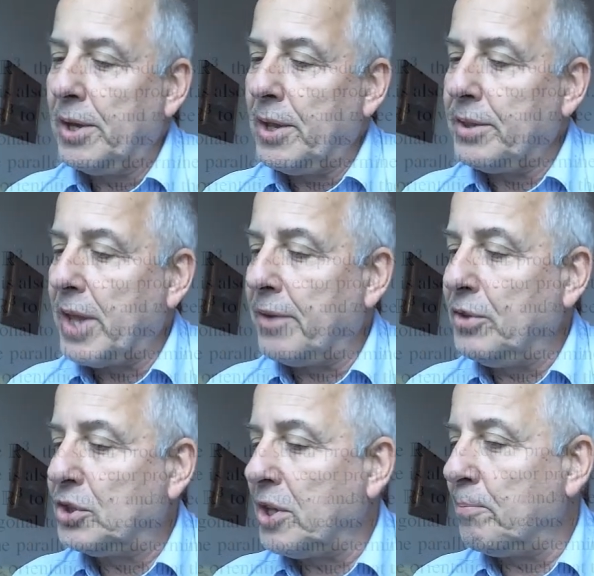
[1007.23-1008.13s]
then we
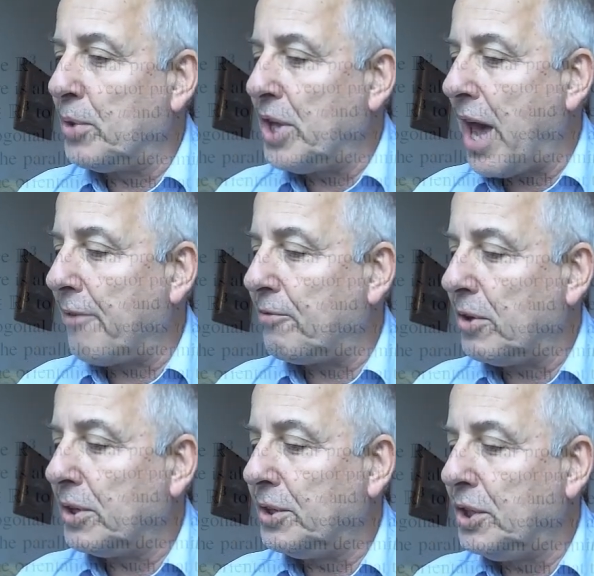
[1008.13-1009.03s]
simply have
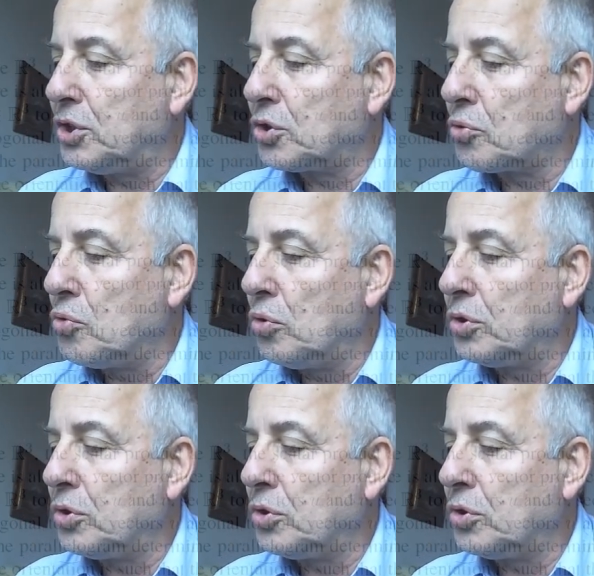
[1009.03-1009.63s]
this rule.